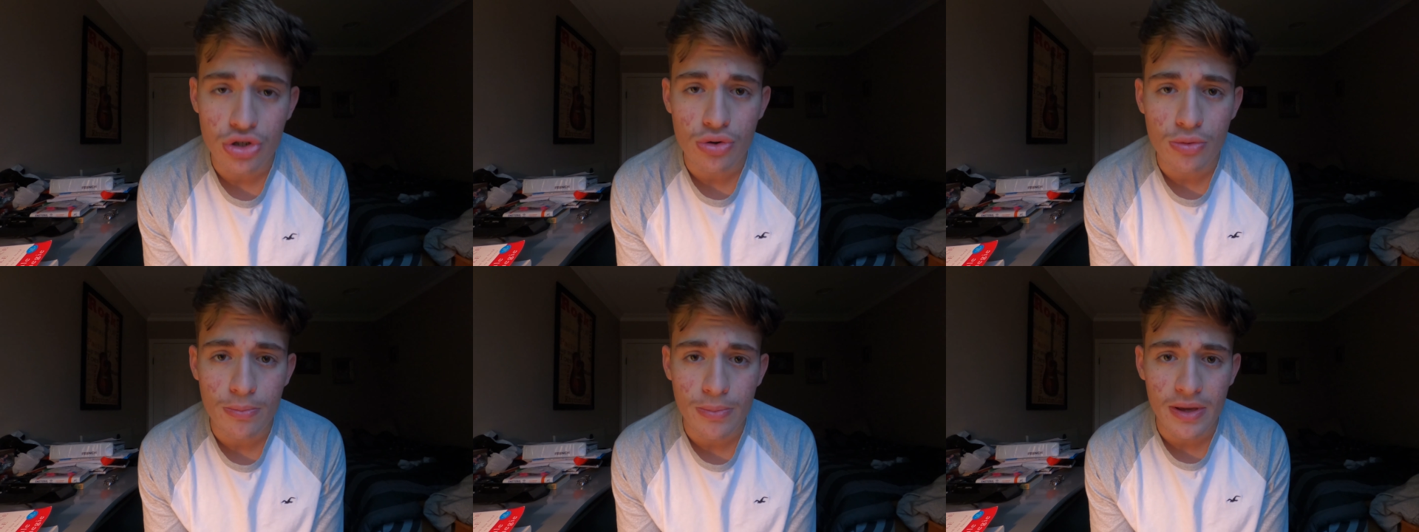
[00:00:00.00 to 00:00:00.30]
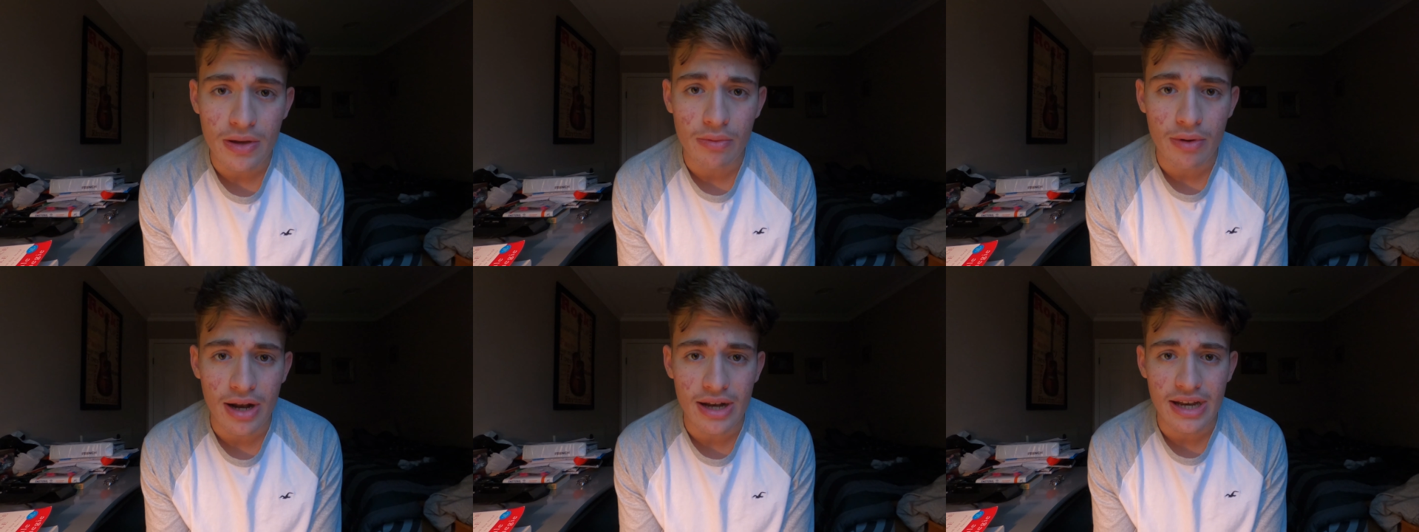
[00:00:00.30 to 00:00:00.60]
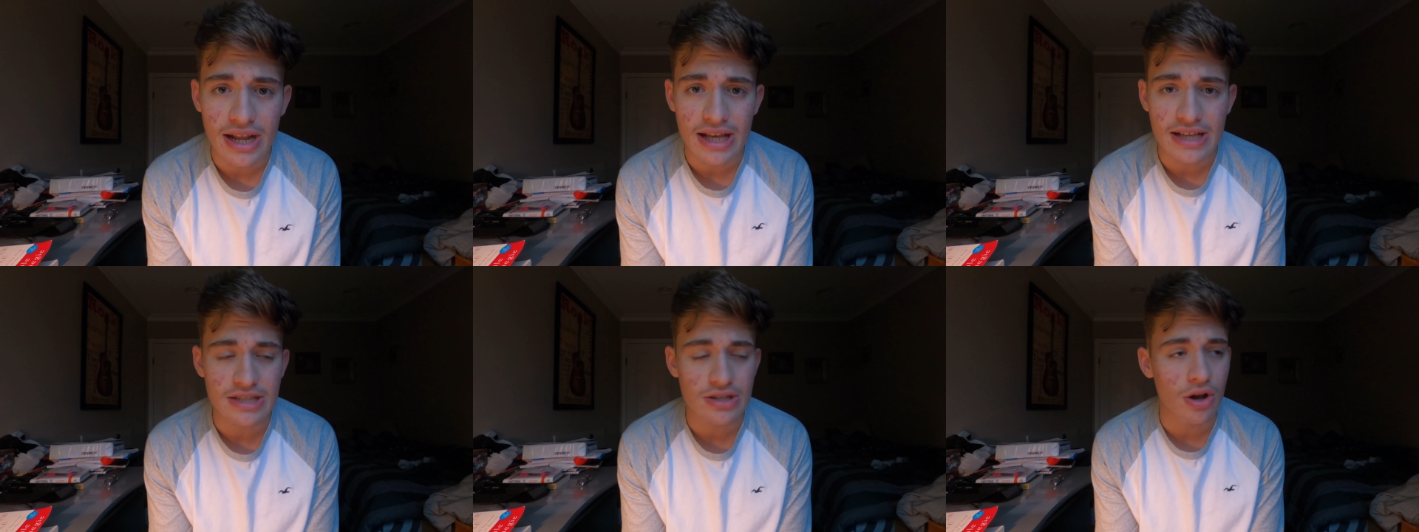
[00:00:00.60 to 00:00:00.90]
two big red
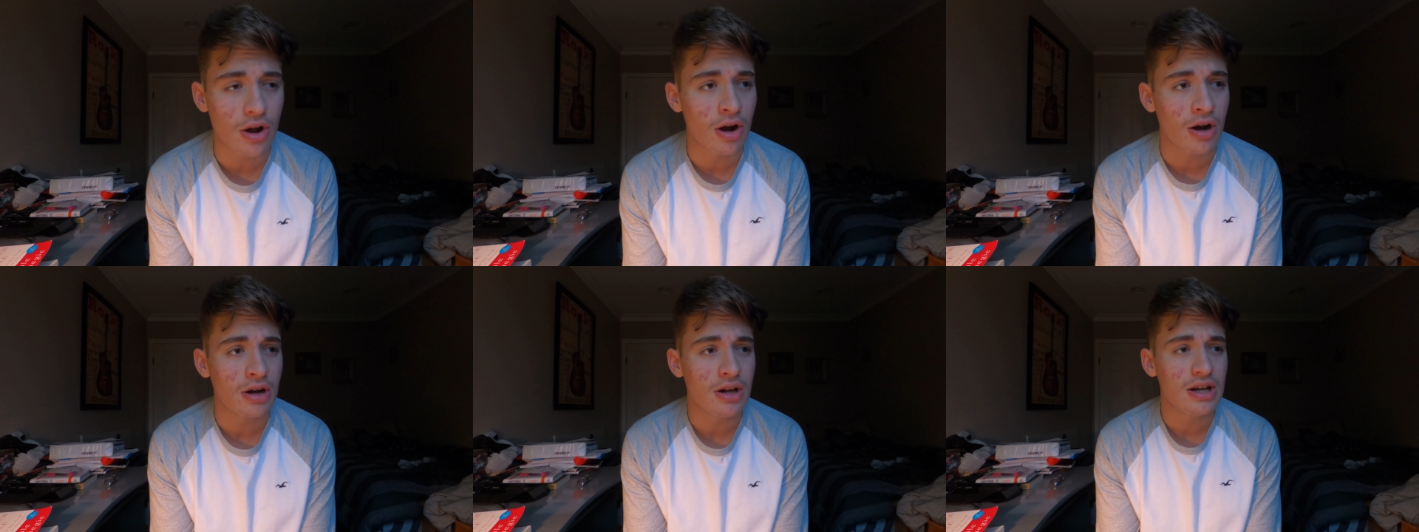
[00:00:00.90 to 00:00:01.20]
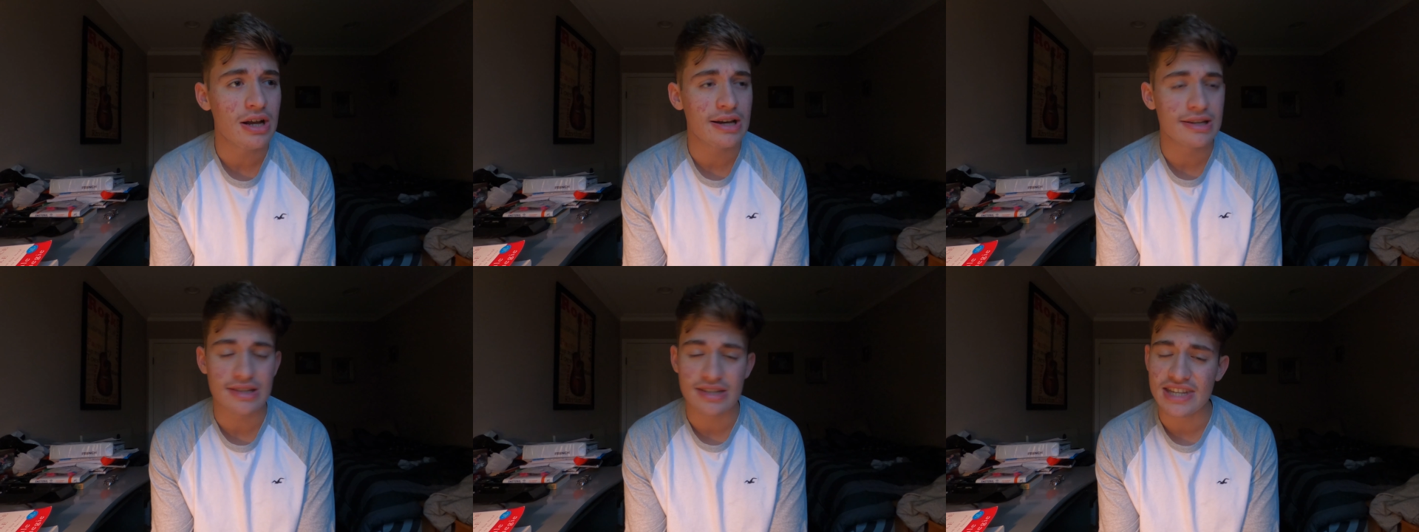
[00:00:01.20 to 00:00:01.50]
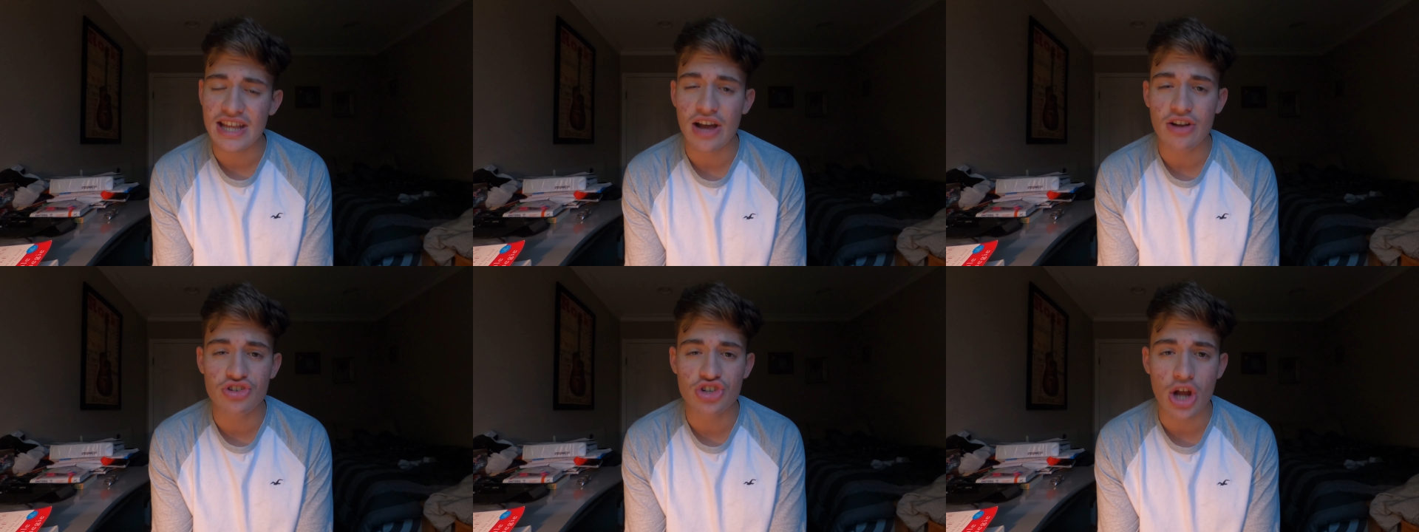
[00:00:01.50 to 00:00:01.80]
days are, and the
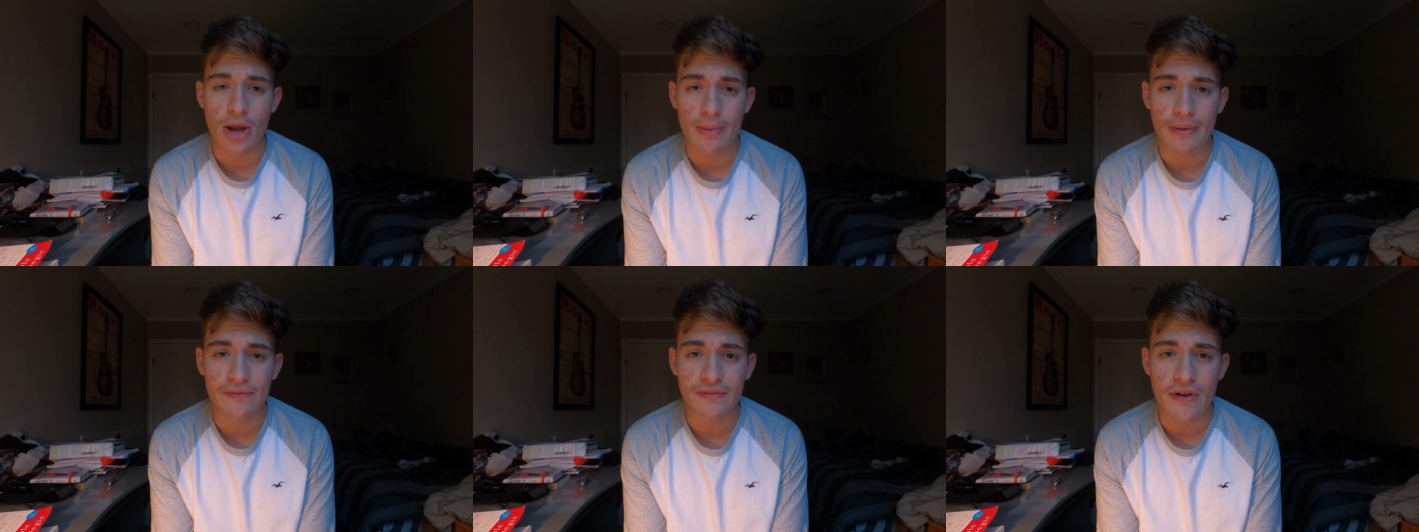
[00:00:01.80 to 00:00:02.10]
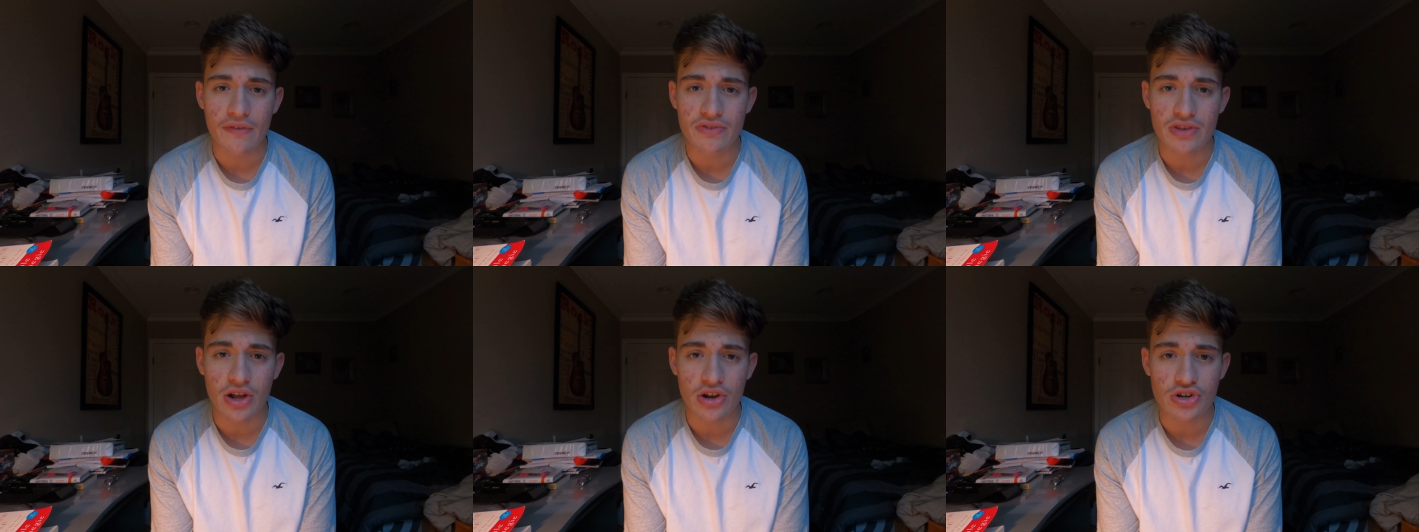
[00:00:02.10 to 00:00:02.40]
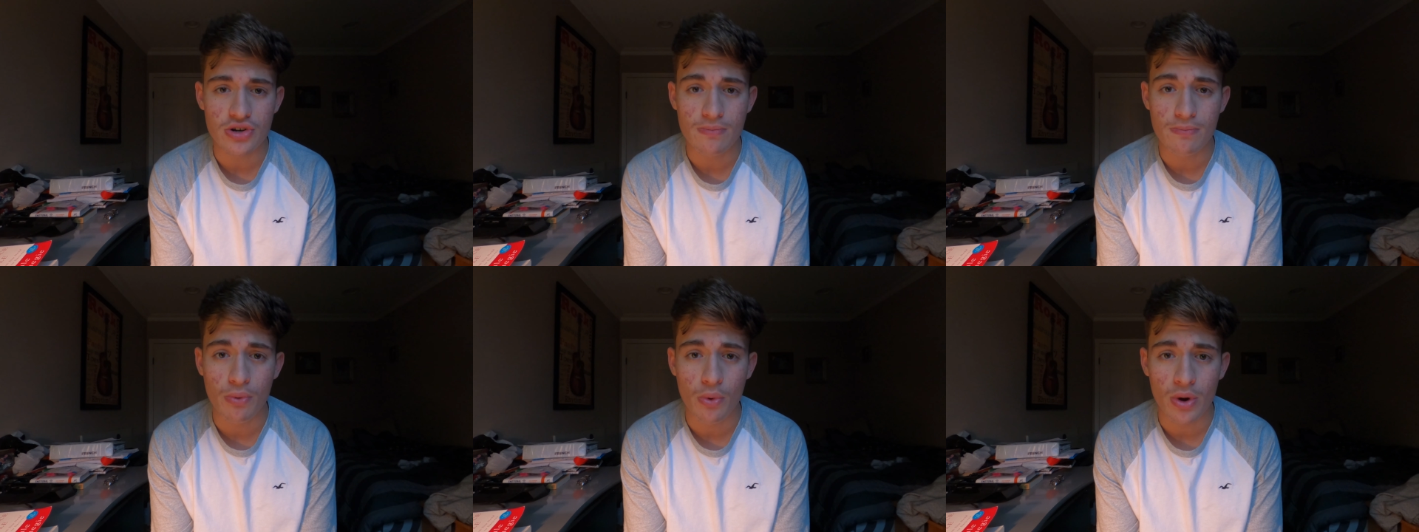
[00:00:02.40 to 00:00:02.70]
Dow dropping
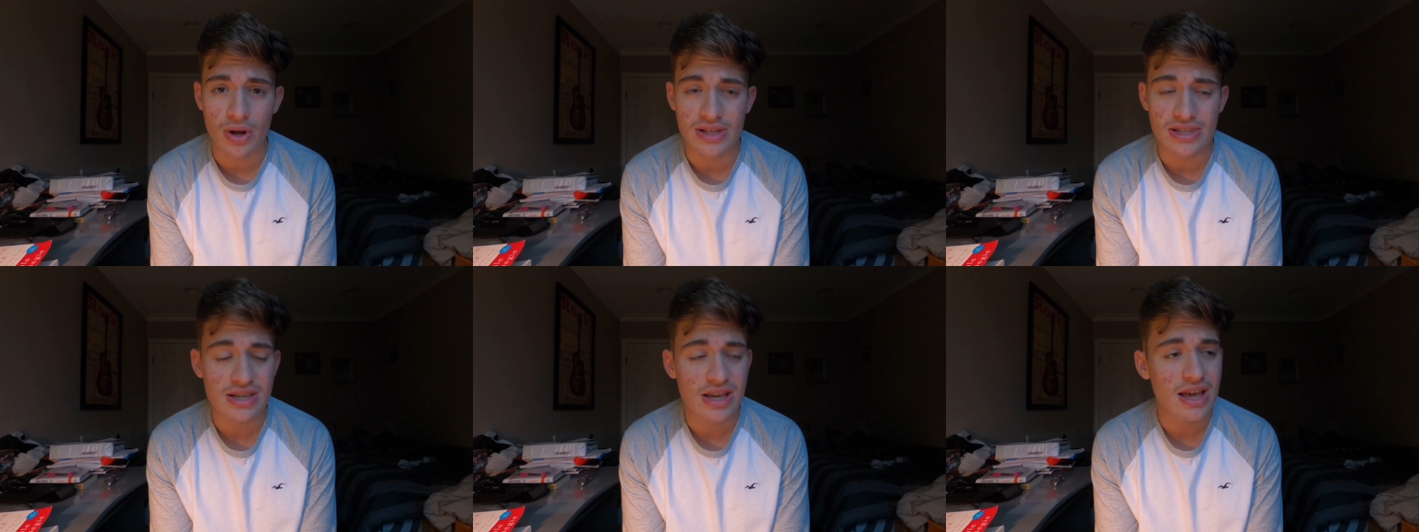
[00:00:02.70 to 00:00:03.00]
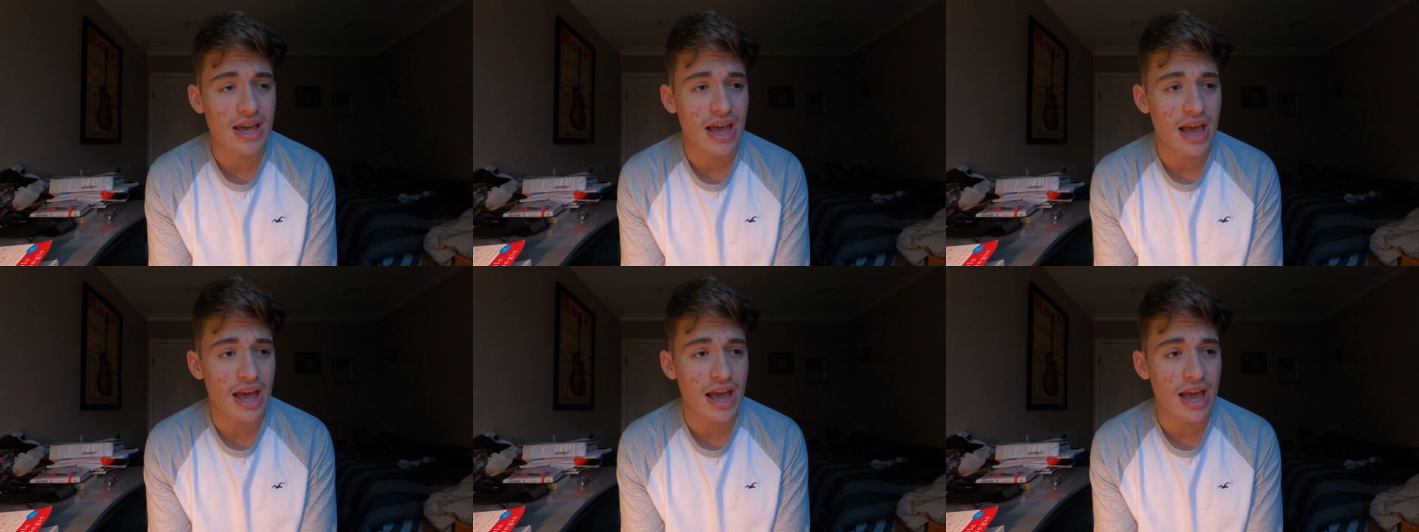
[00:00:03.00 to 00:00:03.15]
1,500 points.